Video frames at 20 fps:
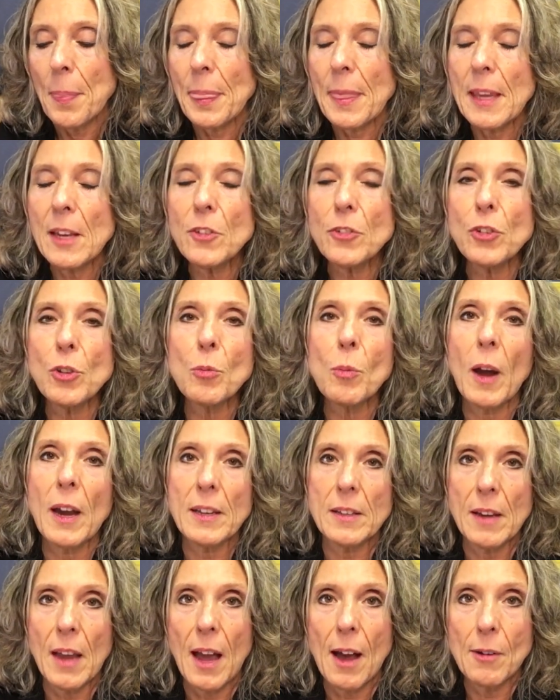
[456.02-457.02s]
The issue
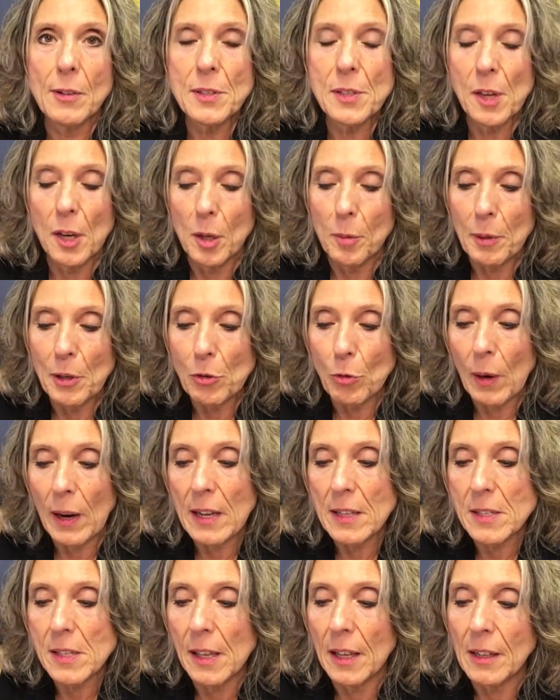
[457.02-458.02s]
right now is going to be
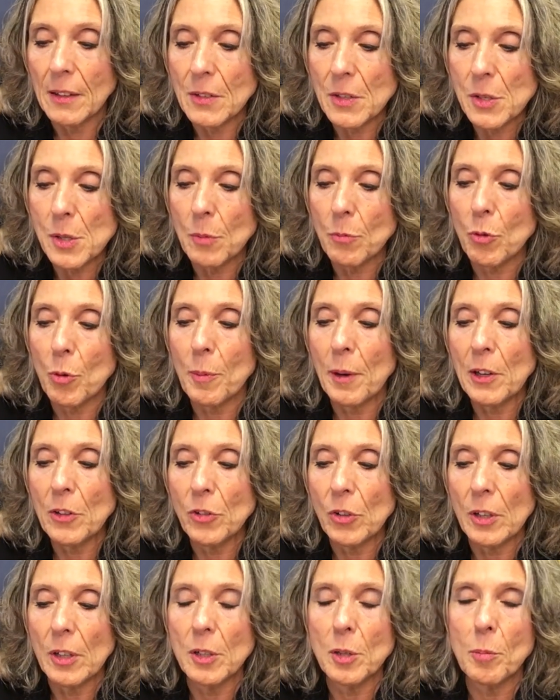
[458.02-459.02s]
translating this
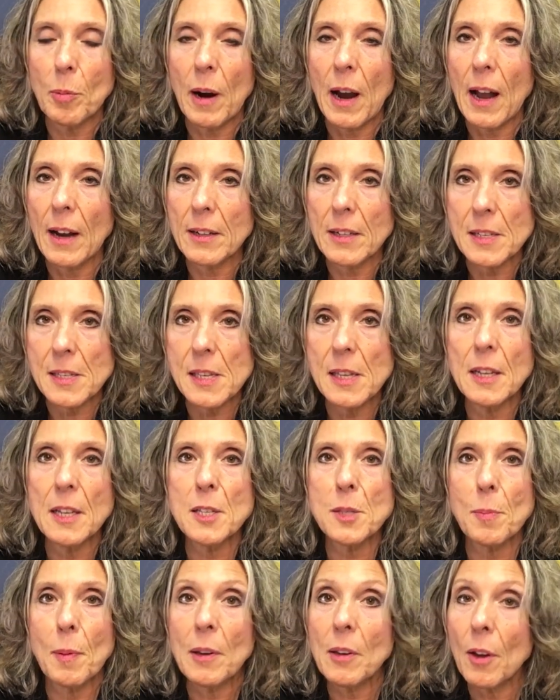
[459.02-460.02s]
information into practice. It
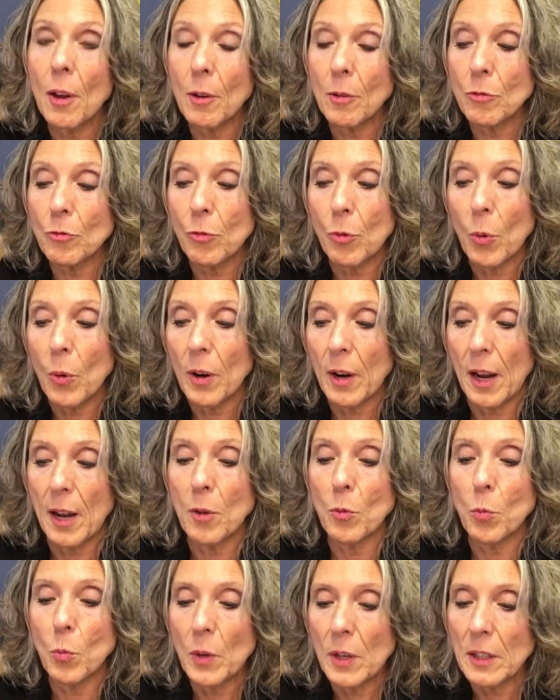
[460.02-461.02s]
has been known for
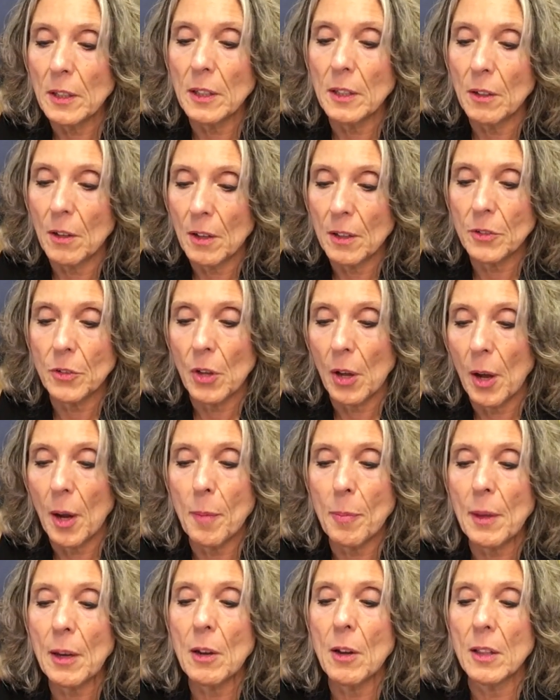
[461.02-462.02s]
a really long
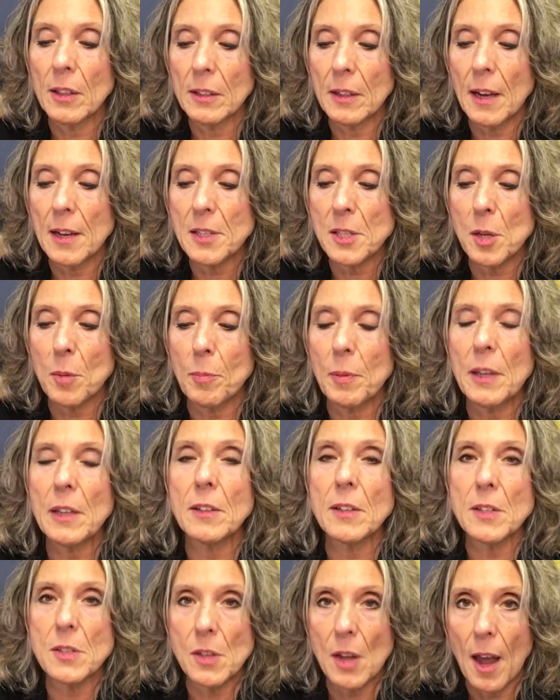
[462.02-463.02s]
time that
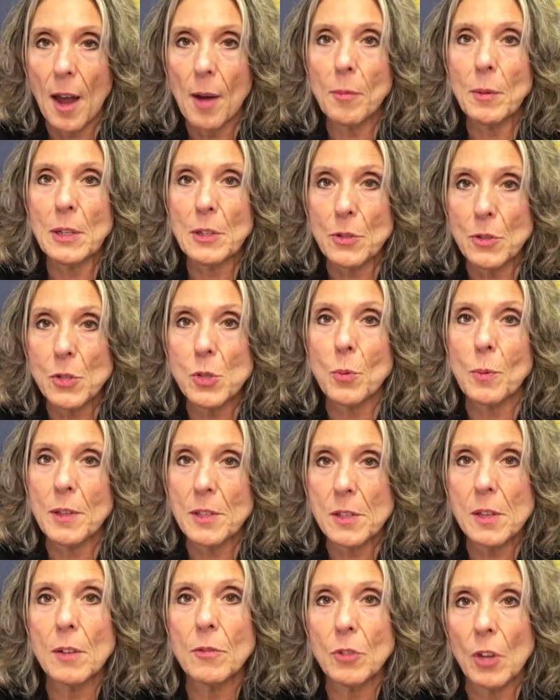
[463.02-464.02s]
colonoscopy does not reduce the
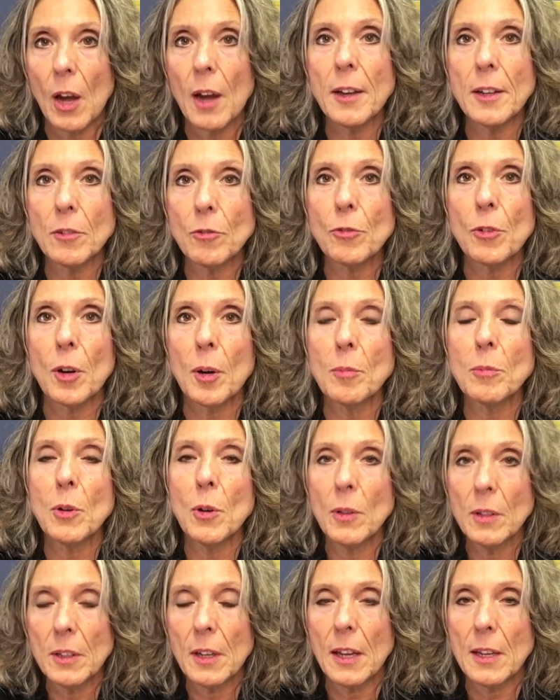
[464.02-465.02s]
risk of dying from
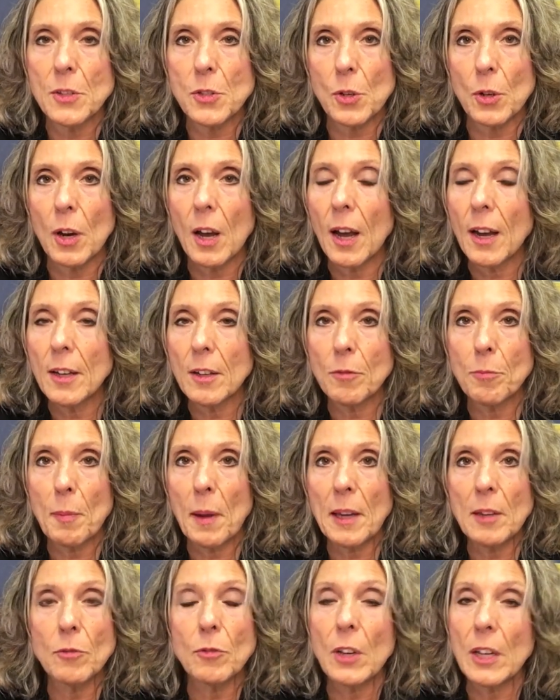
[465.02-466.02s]
colon cancer. I have
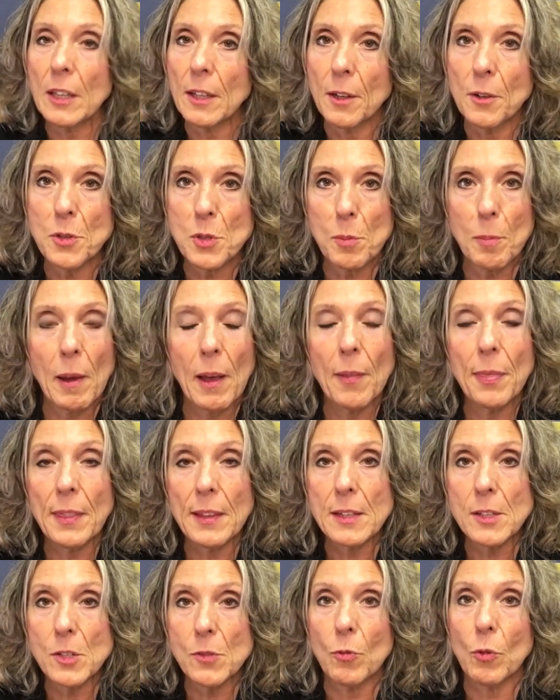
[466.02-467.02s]
made videos about
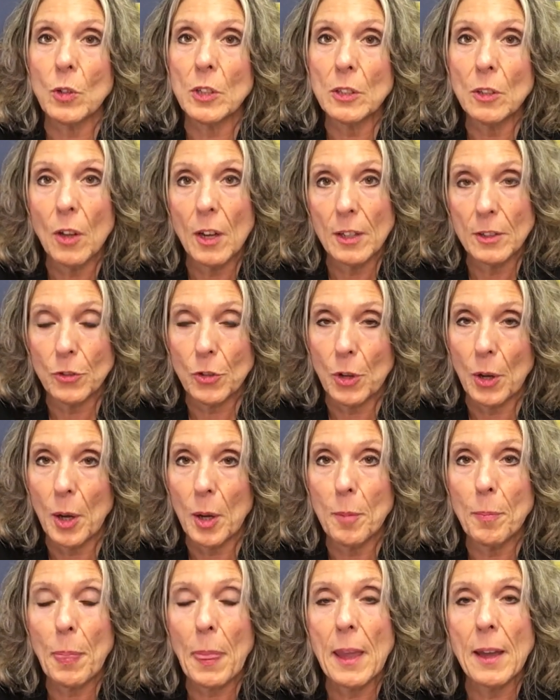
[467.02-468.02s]
this for a long
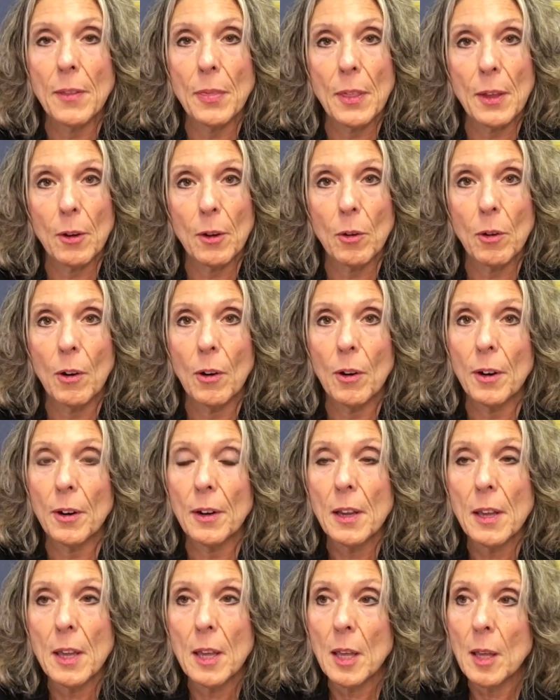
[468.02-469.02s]
time, and there
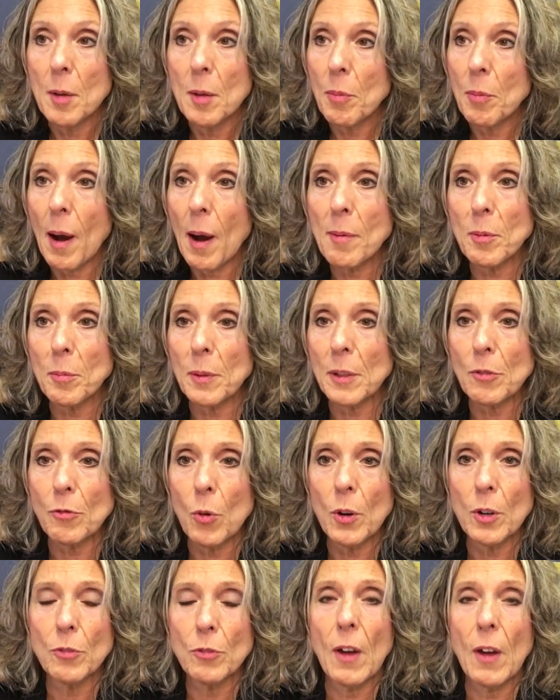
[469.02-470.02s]
are probably
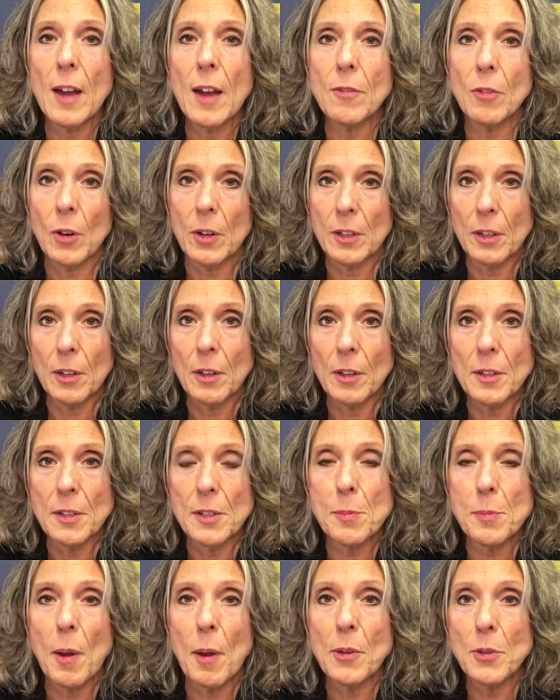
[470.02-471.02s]
four or five
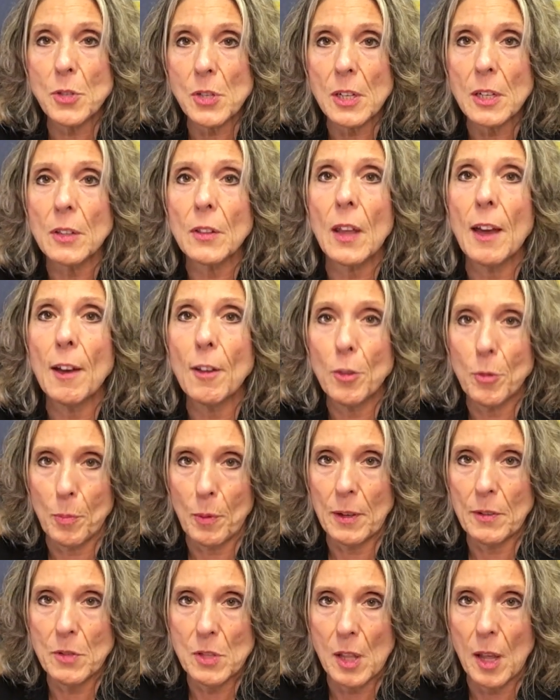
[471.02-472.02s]
articles posted in the Health
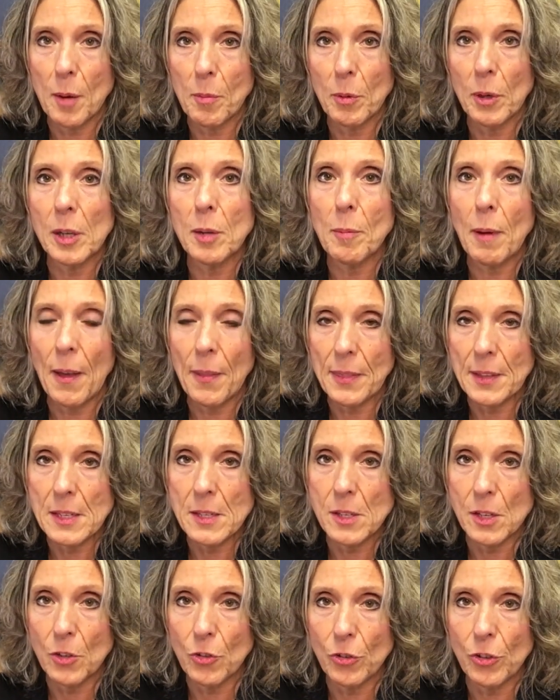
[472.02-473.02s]
Briefs library about
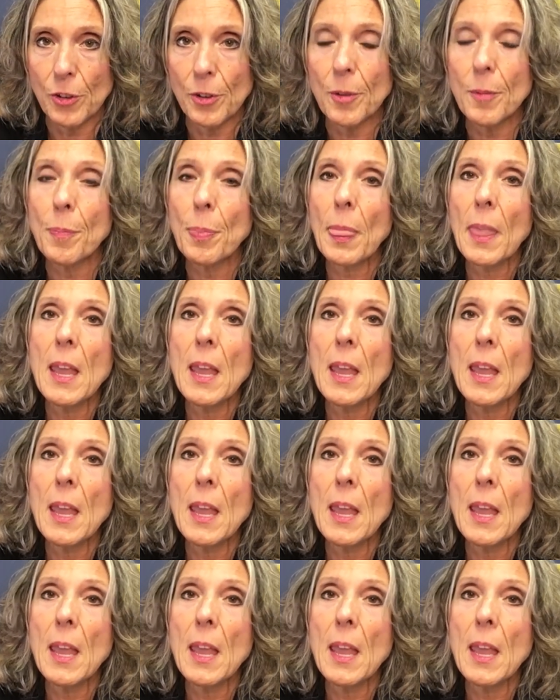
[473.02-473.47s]
this issue.